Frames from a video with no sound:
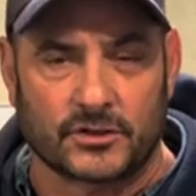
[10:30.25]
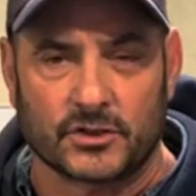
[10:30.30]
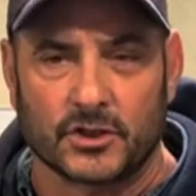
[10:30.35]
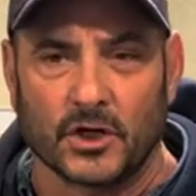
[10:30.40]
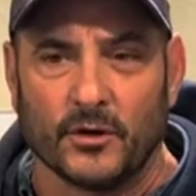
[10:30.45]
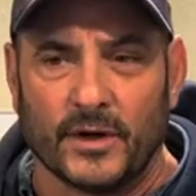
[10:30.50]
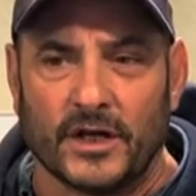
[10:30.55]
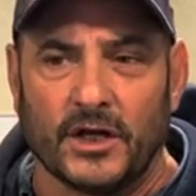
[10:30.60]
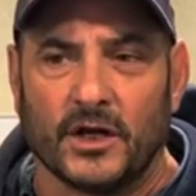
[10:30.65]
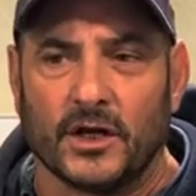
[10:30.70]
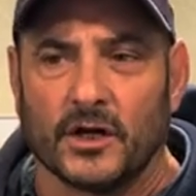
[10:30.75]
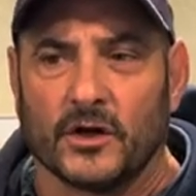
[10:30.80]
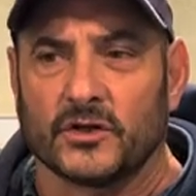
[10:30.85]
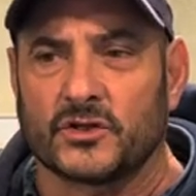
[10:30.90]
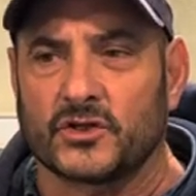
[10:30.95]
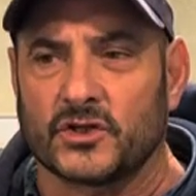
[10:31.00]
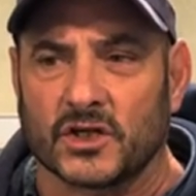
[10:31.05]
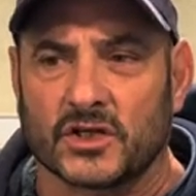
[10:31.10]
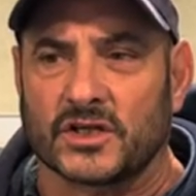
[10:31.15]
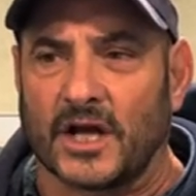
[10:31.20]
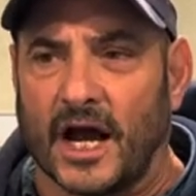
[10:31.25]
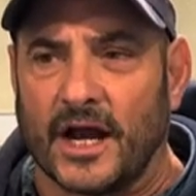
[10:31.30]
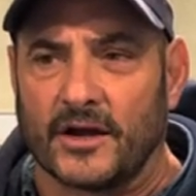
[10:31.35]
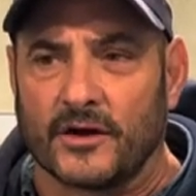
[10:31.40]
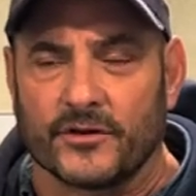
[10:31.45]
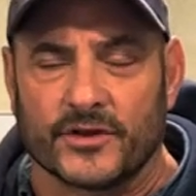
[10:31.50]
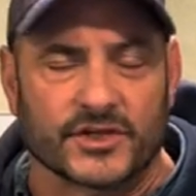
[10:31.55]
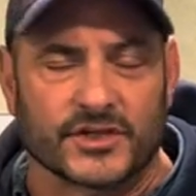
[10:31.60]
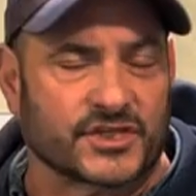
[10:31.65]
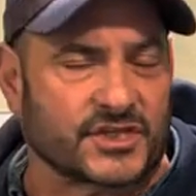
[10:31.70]
So, it's just under
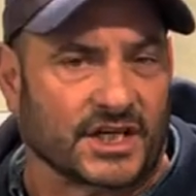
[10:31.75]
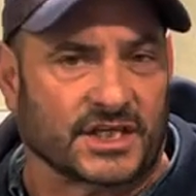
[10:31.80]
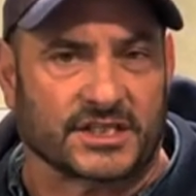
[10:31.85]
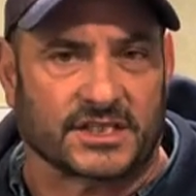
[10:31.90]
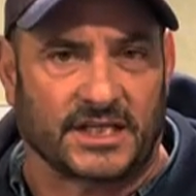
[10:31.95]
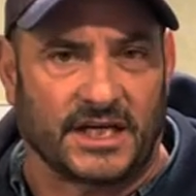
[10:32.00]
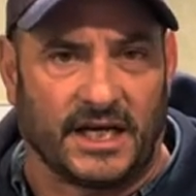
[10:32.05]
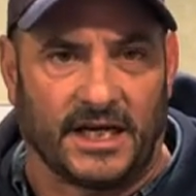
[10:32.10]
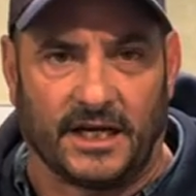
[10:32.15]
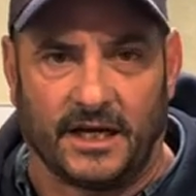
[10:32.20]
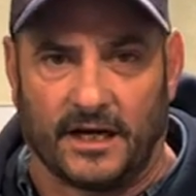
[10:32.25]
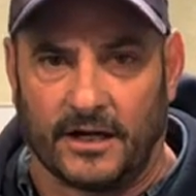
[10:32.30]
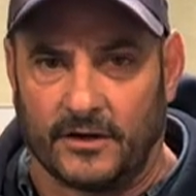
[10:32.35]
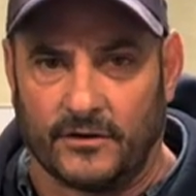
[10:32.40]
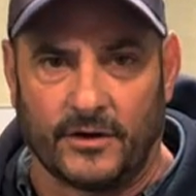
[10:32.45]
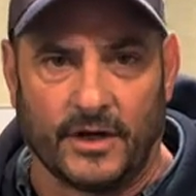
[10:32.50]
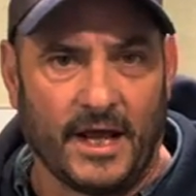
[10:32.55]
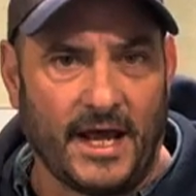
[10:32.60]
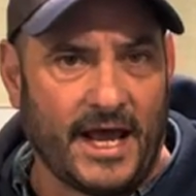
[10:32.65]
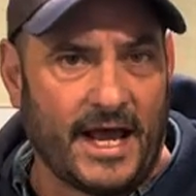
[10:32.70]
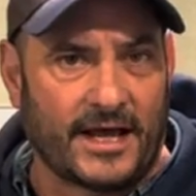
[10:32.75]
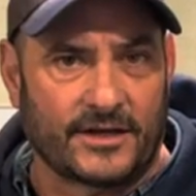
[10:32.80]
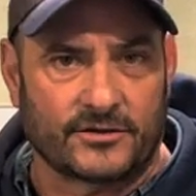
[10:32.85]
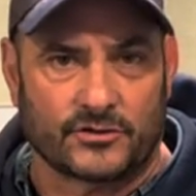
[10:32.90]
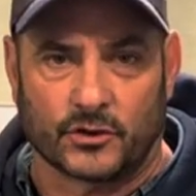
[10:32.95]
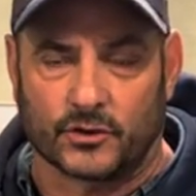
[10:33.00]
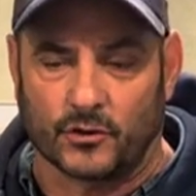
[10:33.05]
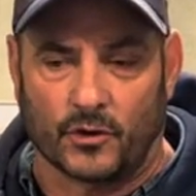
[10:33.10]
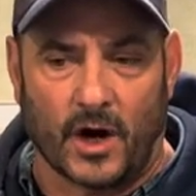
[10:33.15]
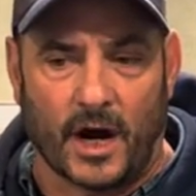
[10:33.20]
the 1600 as a
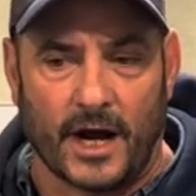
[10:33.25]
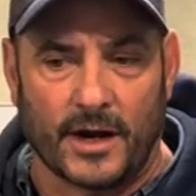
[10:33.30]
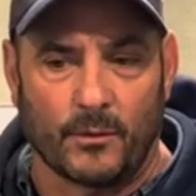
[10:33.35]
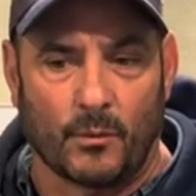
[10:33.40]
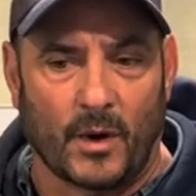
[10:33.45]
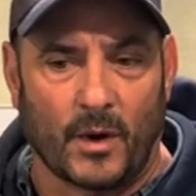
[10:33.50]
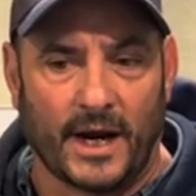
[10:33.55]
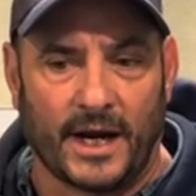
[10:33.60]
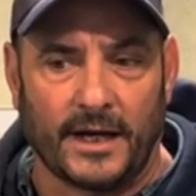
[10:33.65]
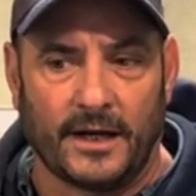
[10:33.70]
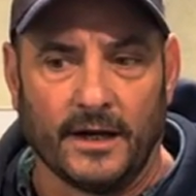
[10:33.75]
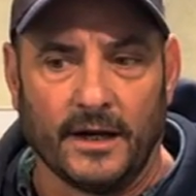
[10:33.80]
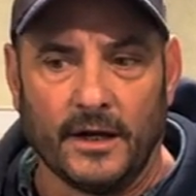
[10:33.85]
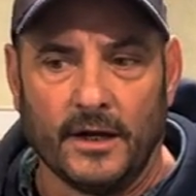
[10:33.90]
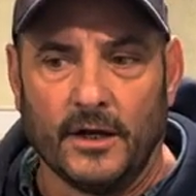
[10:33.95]
dry weight.